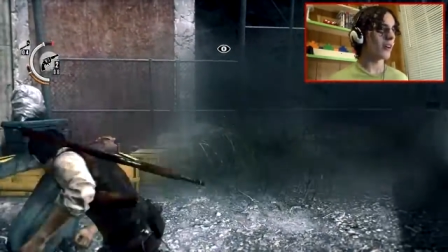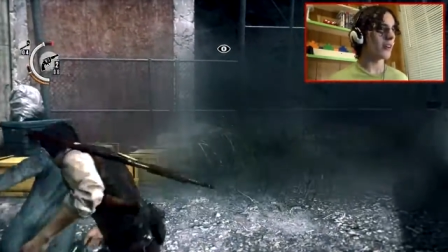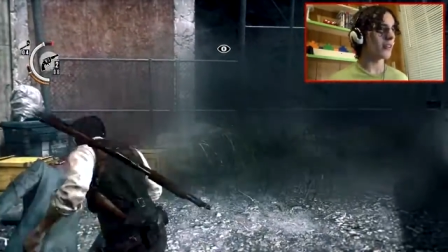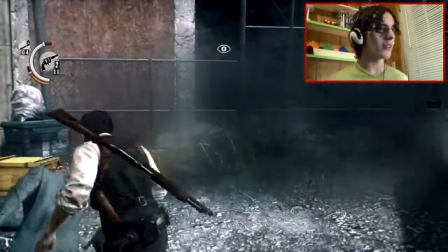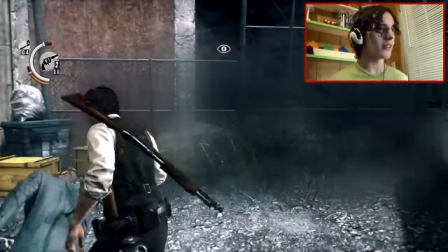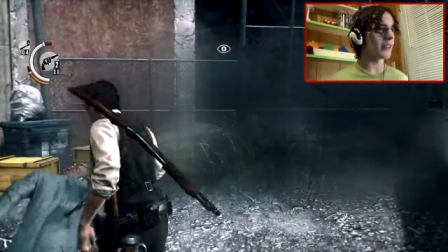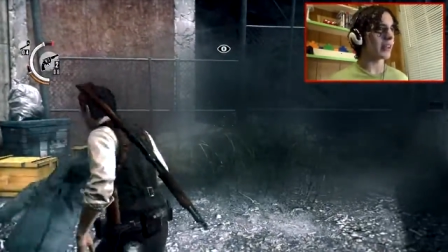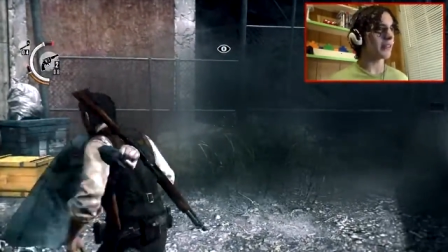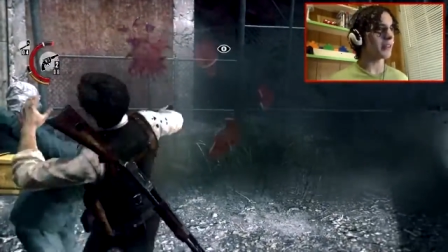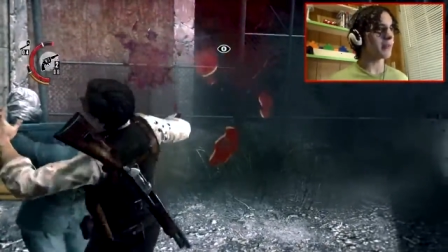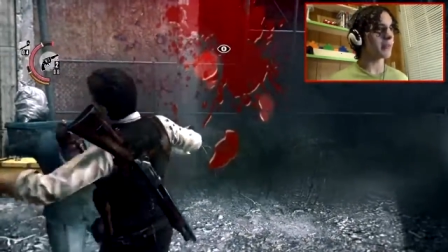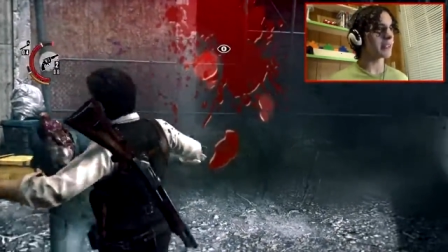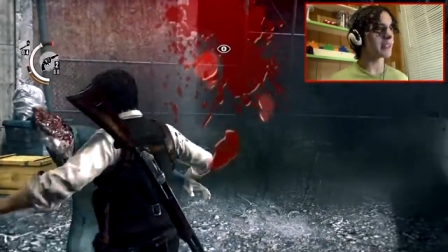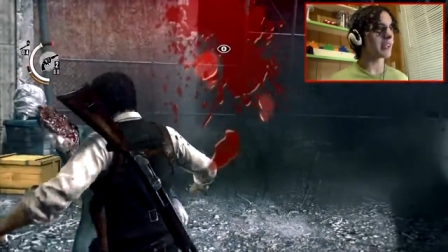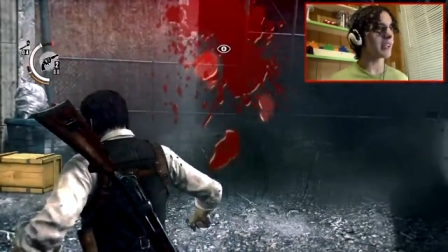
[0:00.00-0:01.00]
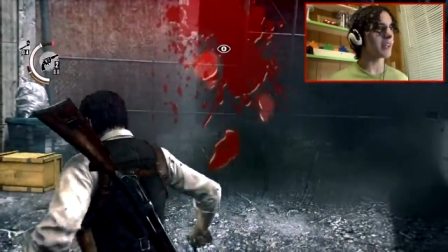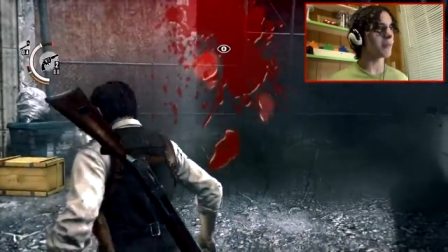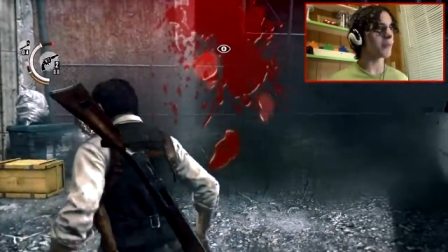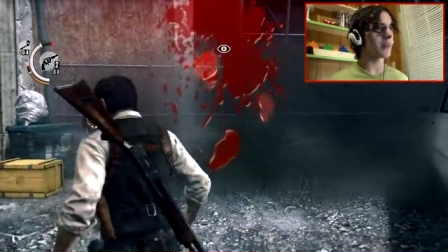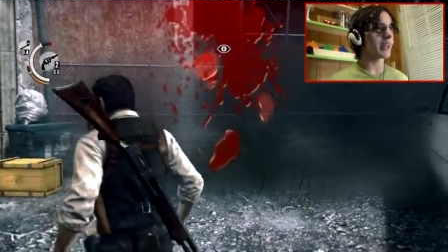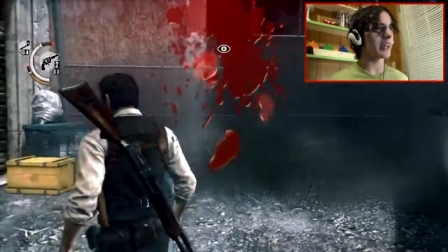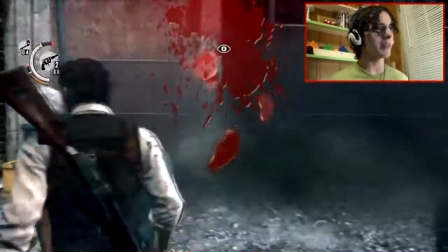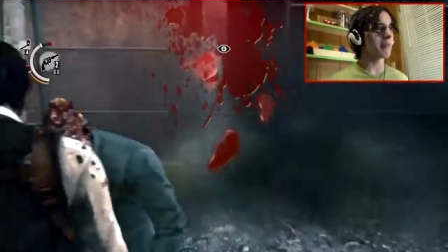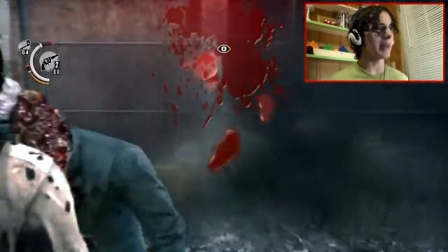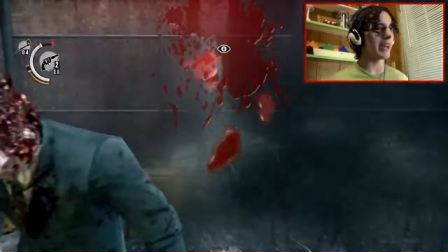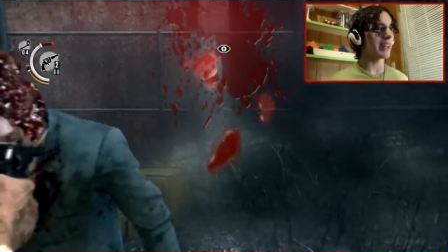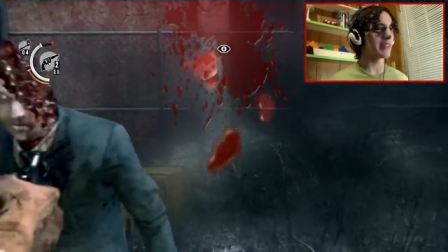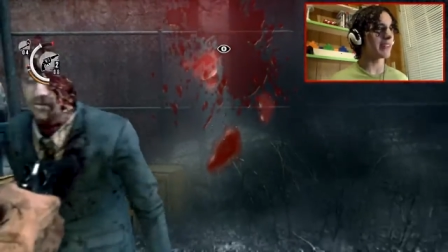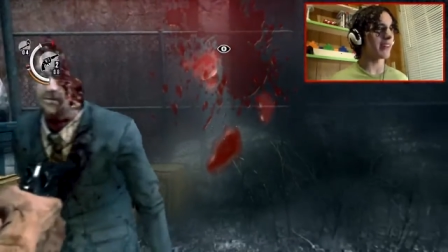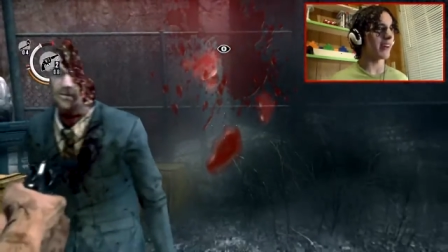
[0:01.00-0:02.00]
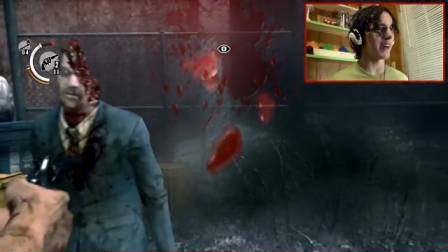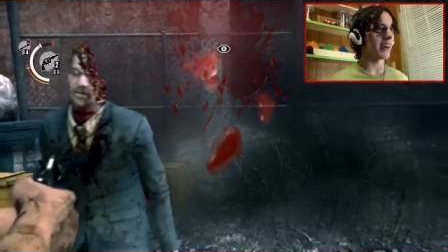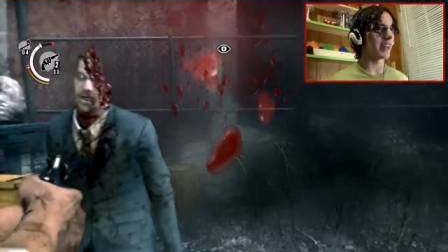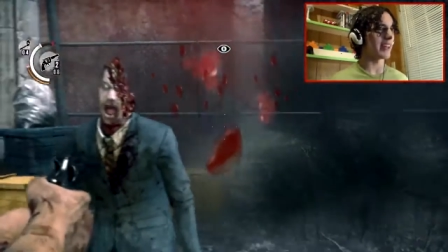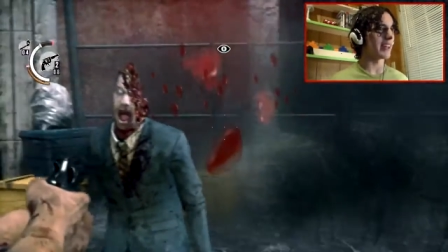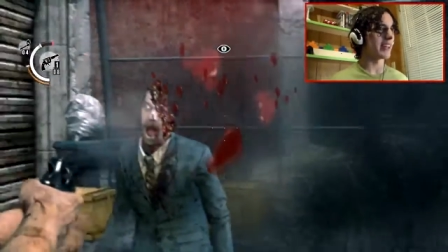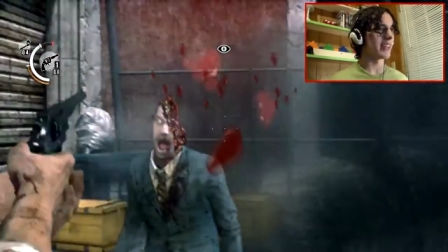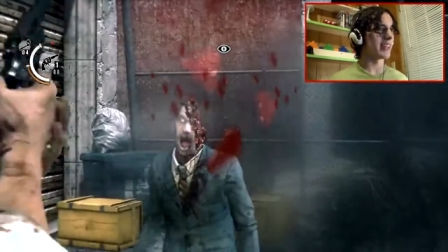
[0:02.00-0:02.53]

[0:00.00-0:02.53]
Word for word: Oh, that would have been terrible. I had a bad thought.